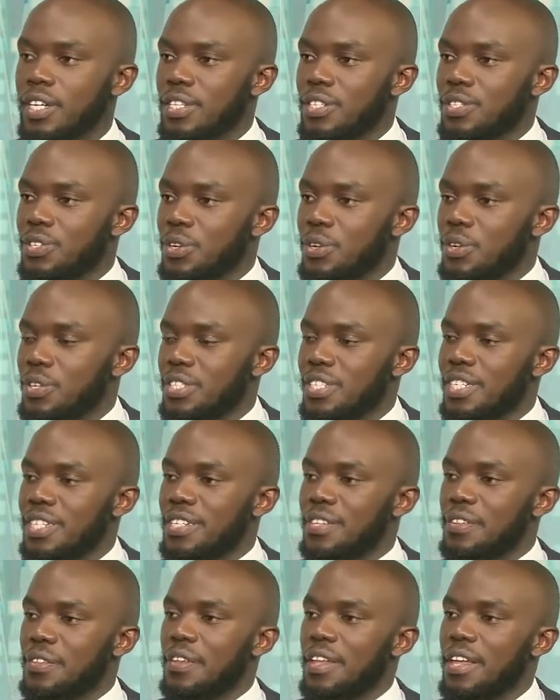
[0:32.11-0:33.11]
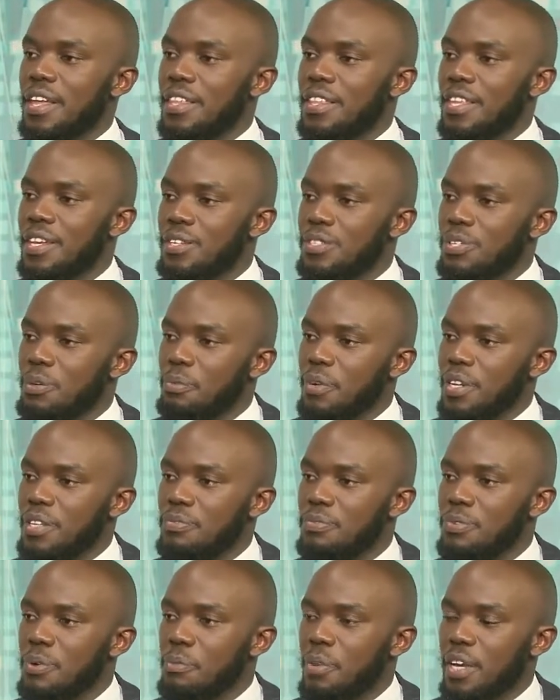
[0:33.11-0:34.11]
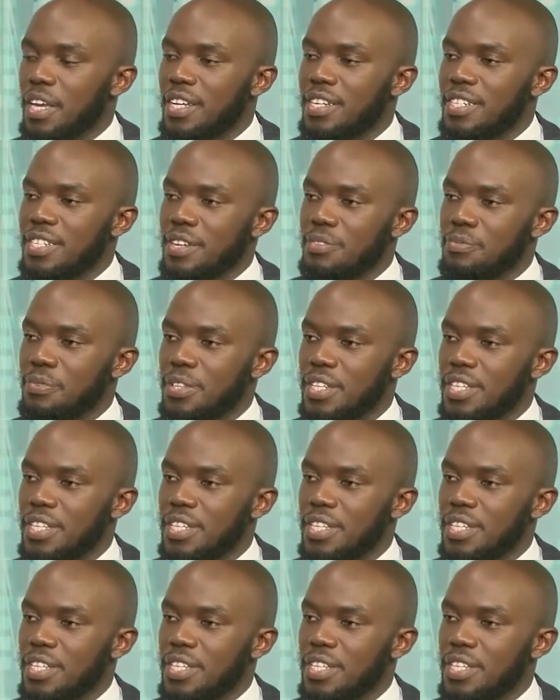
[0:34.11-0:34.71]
So, Austin, thank you so much for making time for